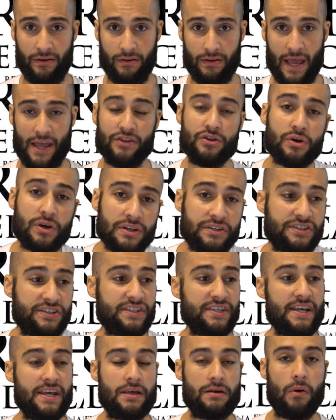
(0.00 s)
And you can
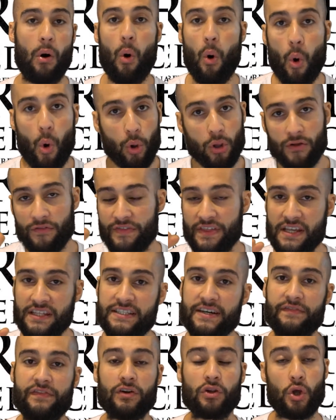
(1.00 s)
see all of the
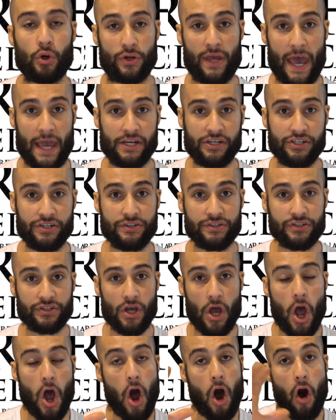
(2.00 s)
different locations
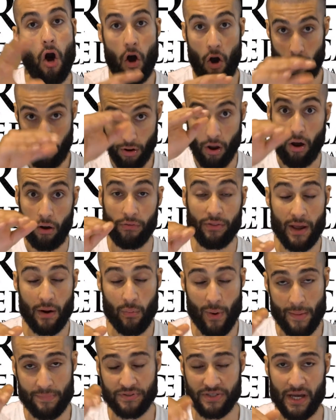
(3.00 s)
on their
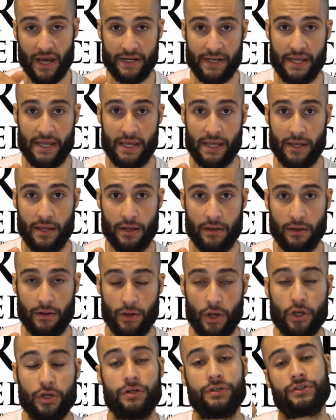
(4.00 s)
website here.
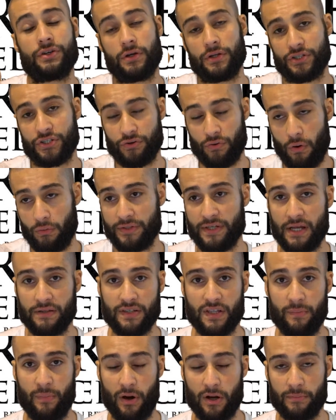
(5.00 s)
You just got to scroll down
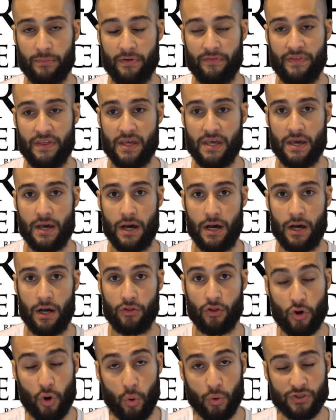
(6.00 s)
to the bottom of
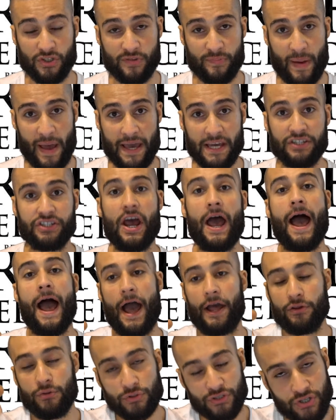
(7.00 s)
the courses page
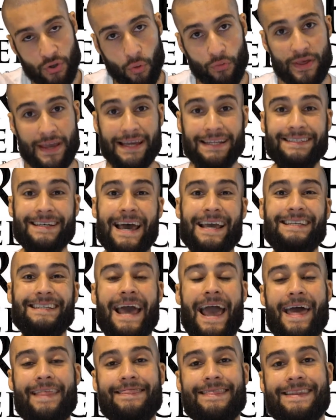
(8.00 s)
and you'll see all the intakes
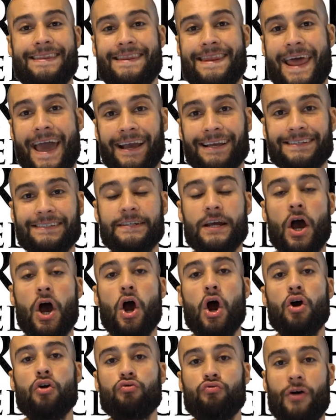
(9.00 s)
and the next
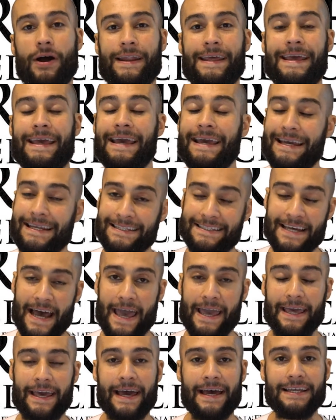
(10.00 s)
running
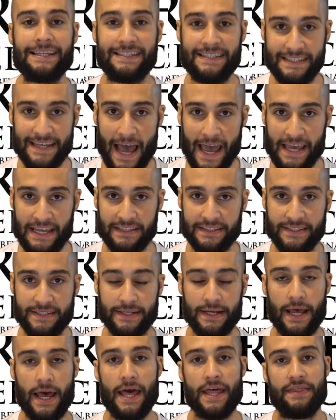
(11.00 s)
intake date.
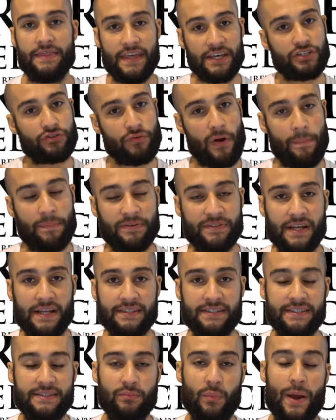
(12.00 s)
This
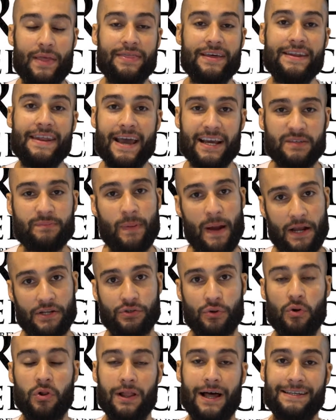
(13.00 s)
represents when the next
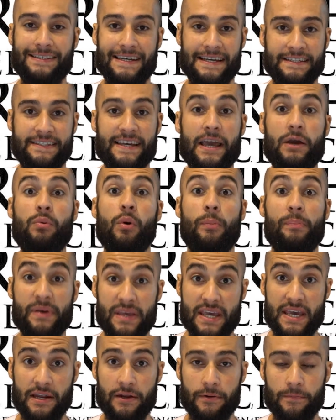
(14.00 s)
practical class intake will
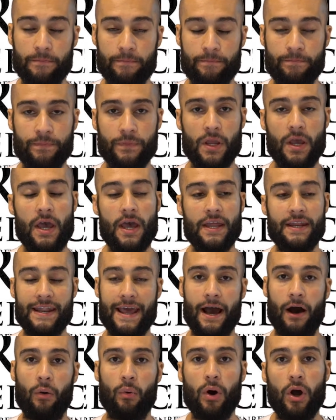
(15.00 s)
begin.
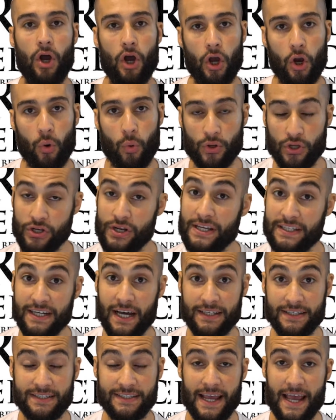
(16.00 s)
Now, what you need to
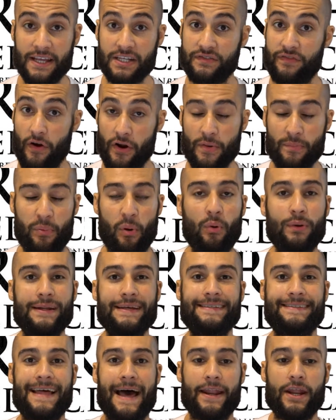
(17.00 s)
understand is very important
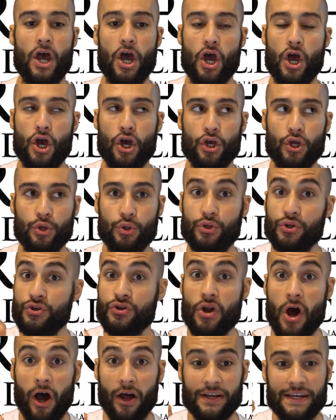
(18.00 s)
is that you do
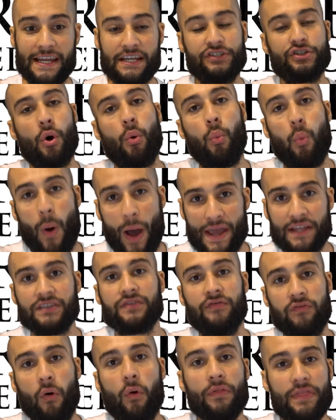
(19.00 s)
not need to wait
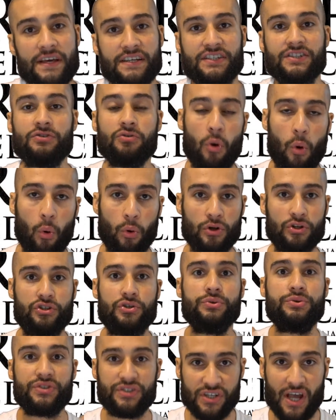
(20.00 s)
for this in order
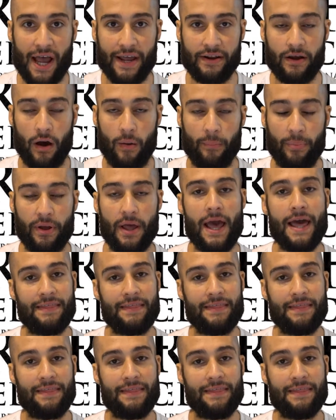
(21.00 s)
to sign up.